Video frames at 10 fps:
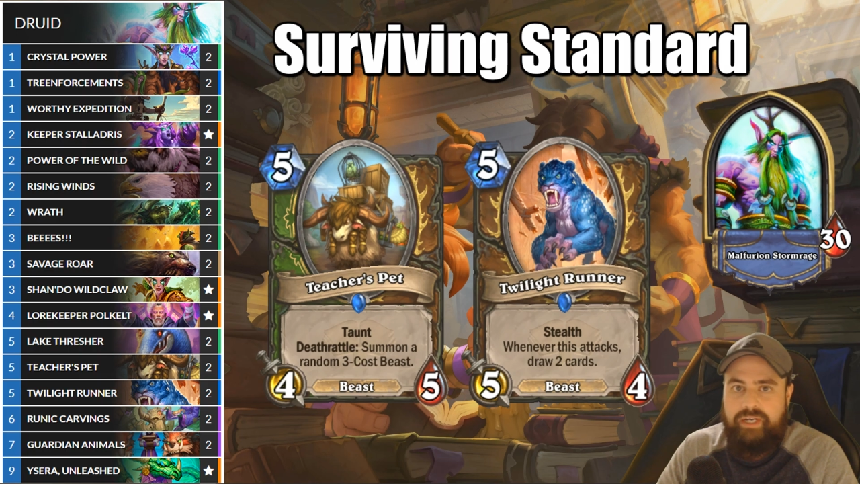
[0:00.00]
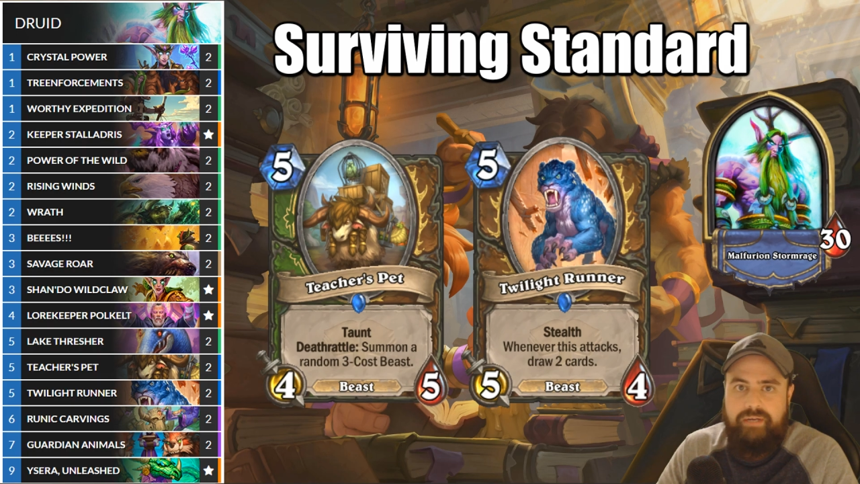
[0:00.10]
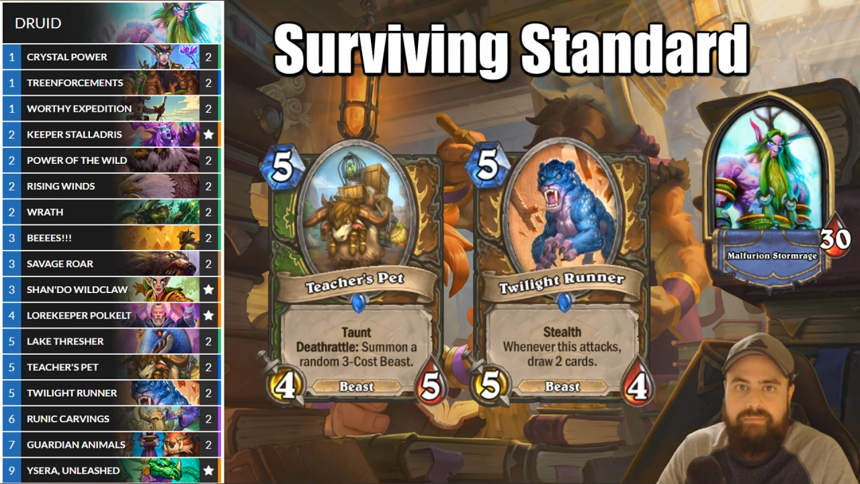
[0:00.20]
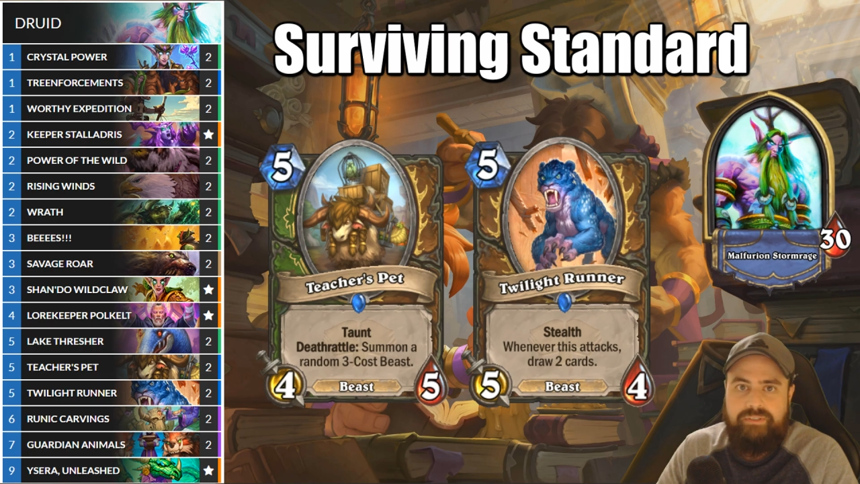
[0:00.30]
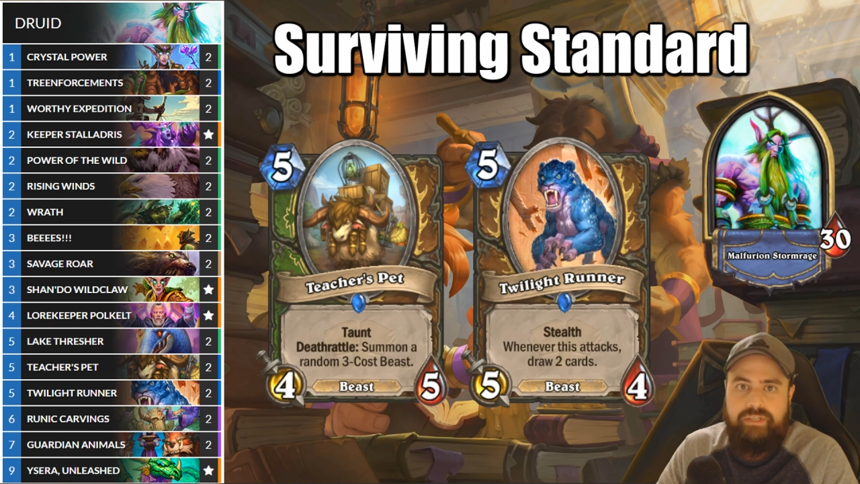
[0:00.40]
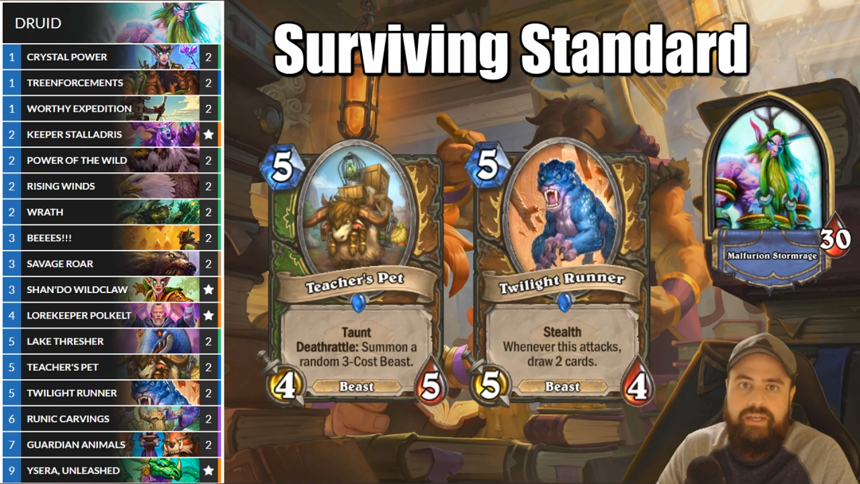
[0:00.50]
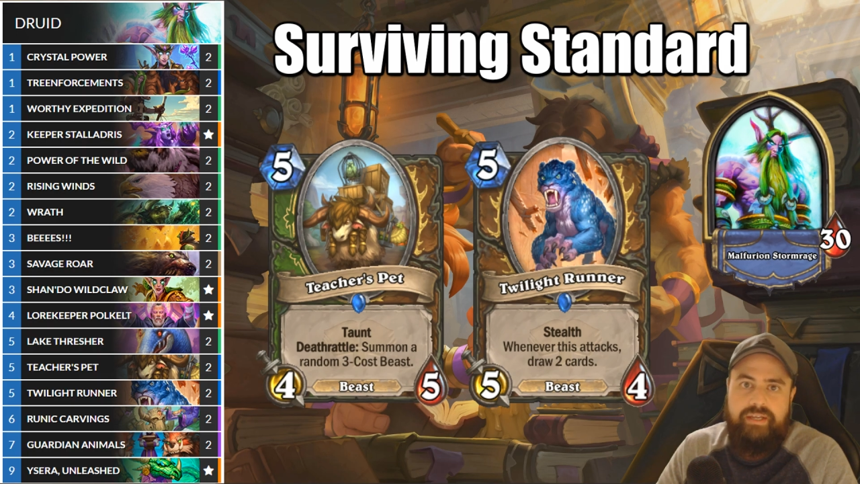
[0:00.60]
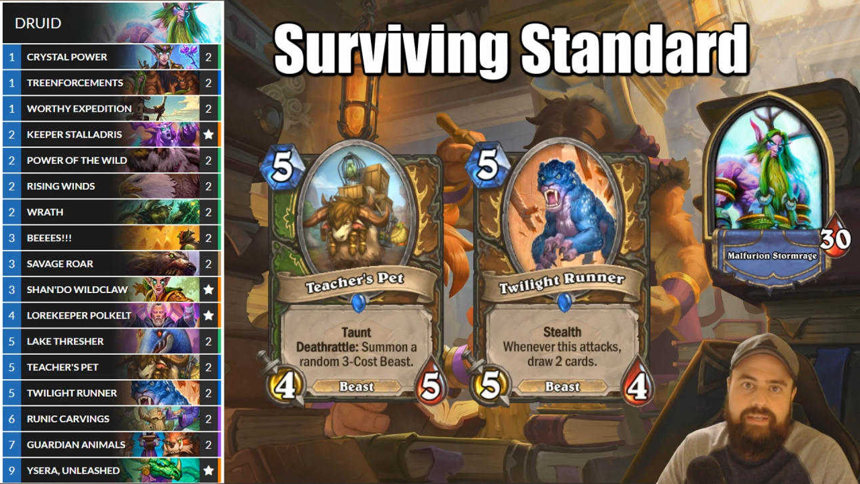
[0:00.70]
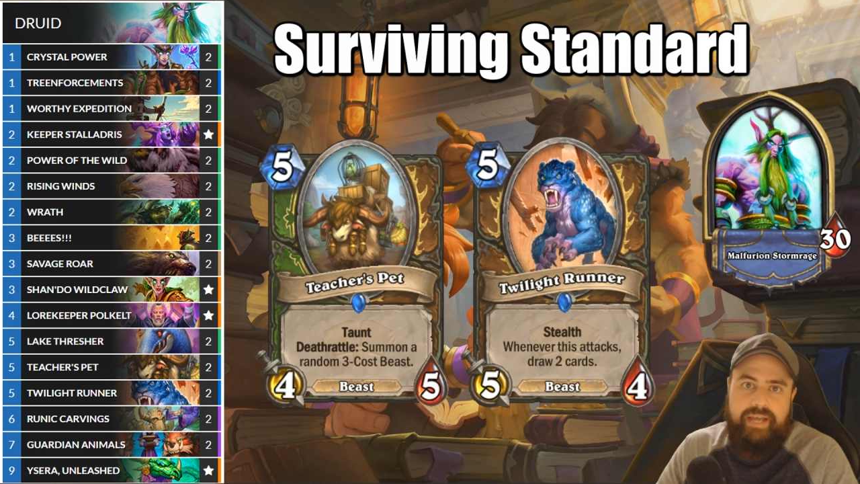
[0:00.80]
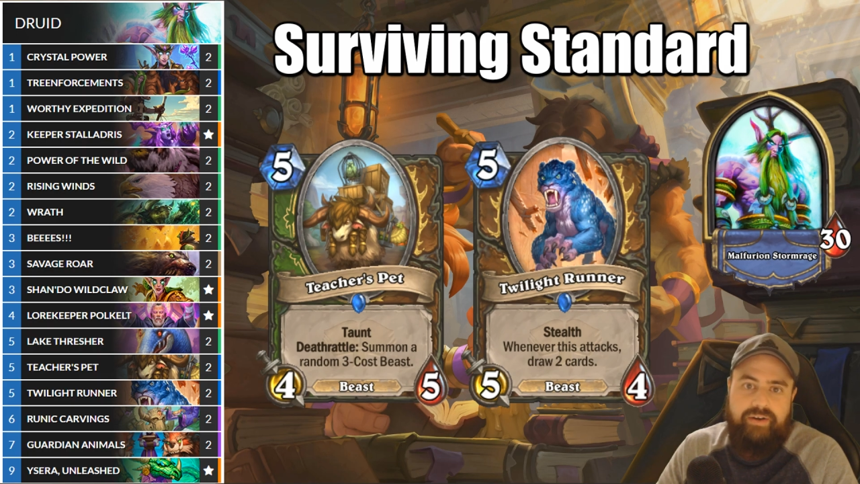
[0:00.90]
comes
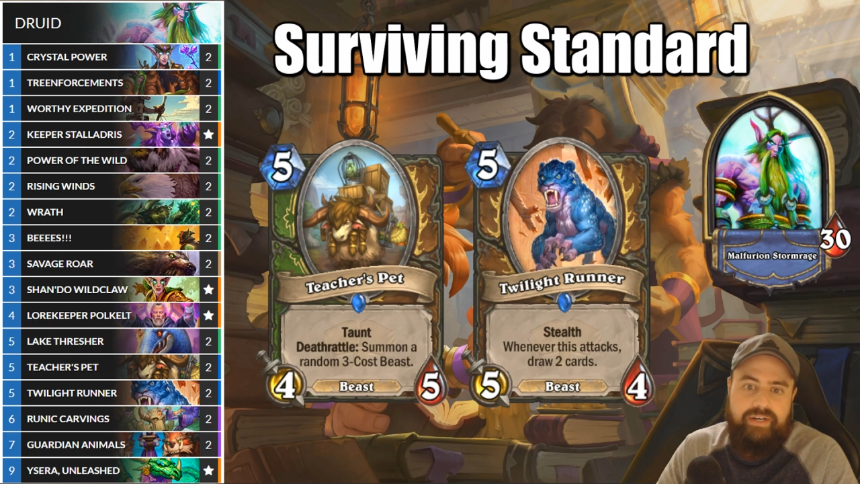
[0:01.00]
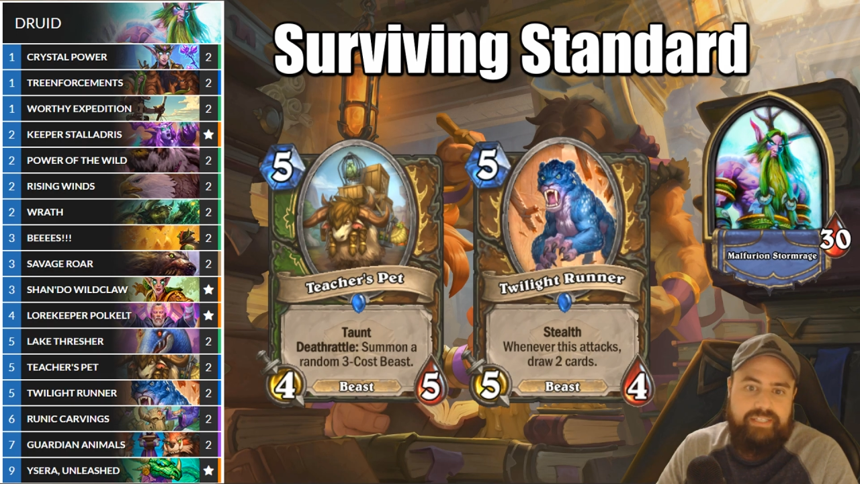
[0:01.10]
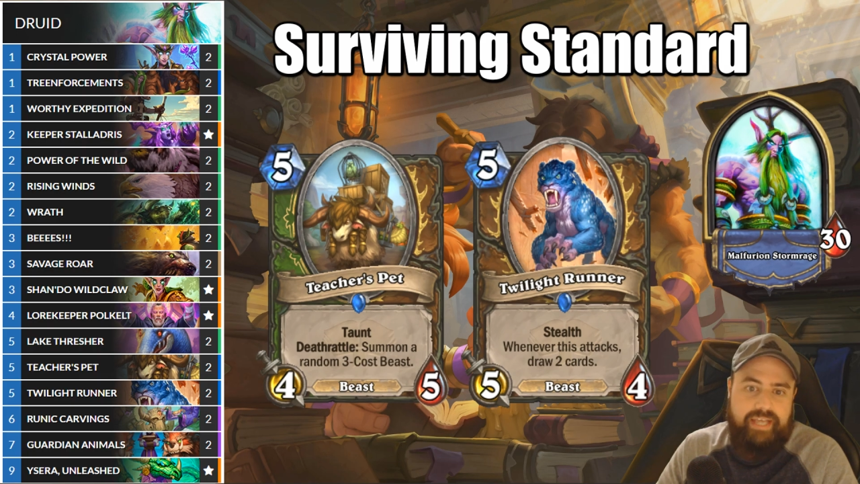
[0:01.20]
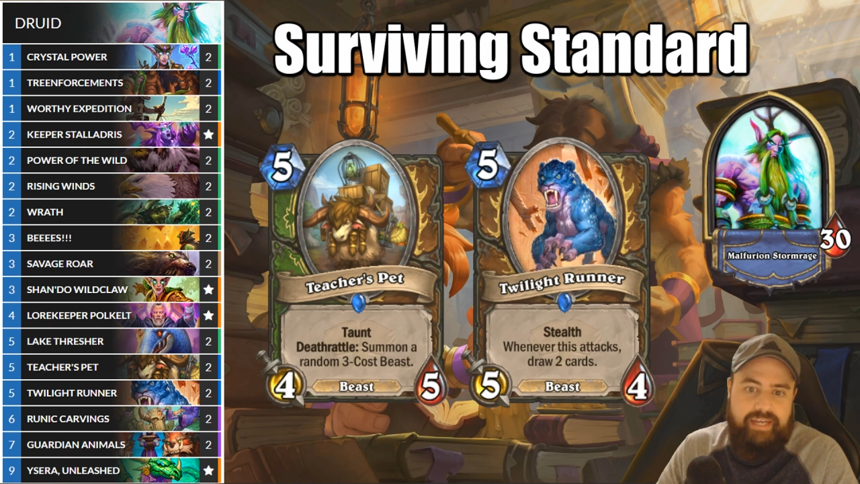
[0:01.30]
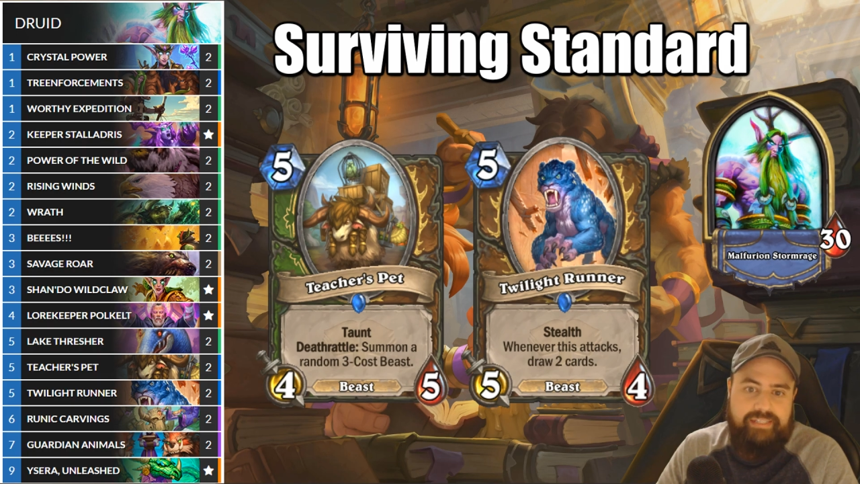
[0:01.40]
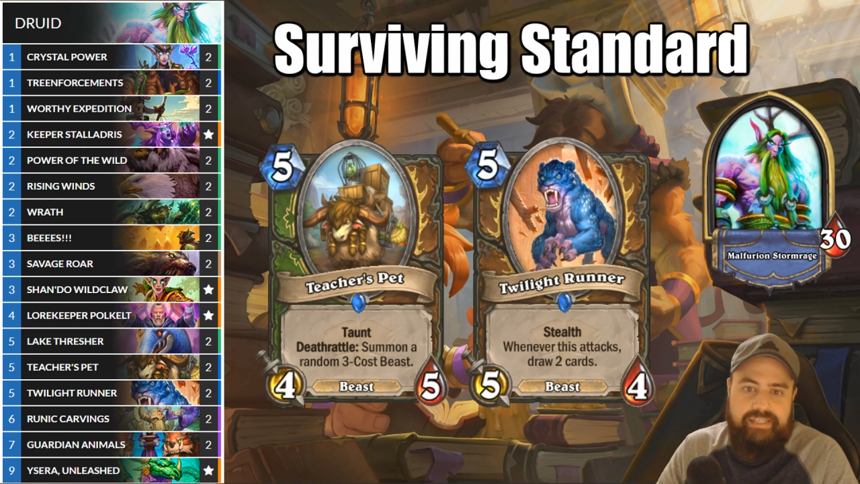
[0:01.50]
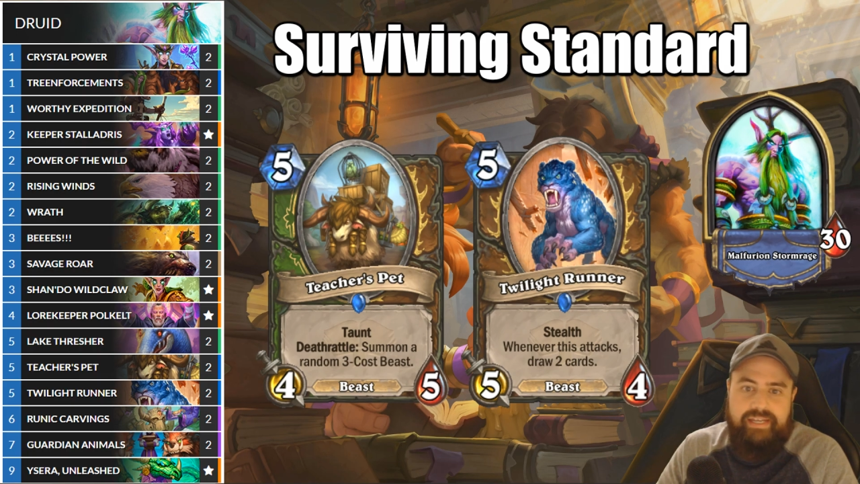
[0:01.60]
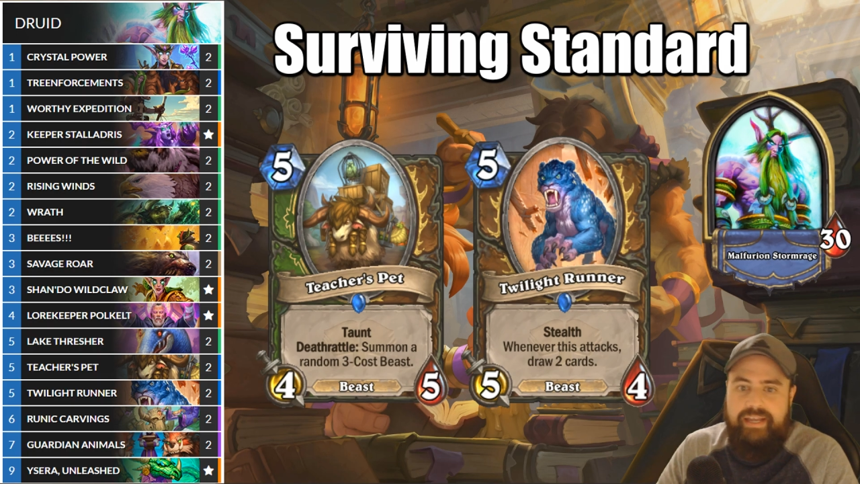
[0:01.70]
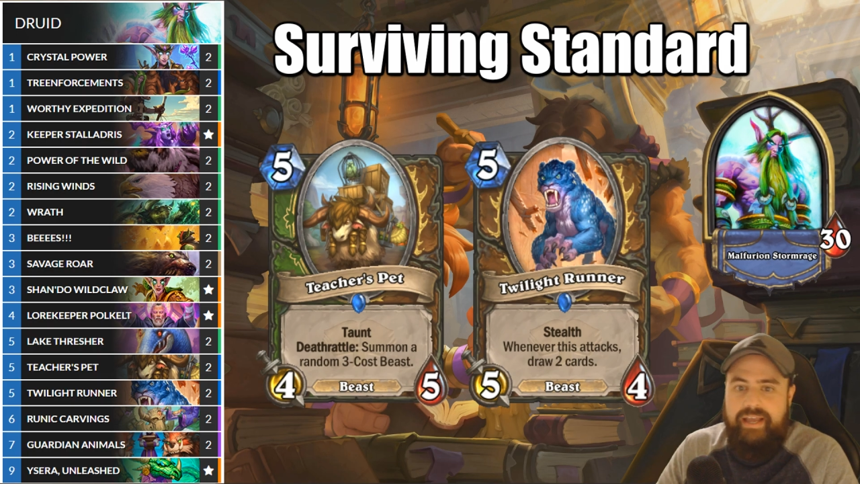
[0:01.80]
down and attacks.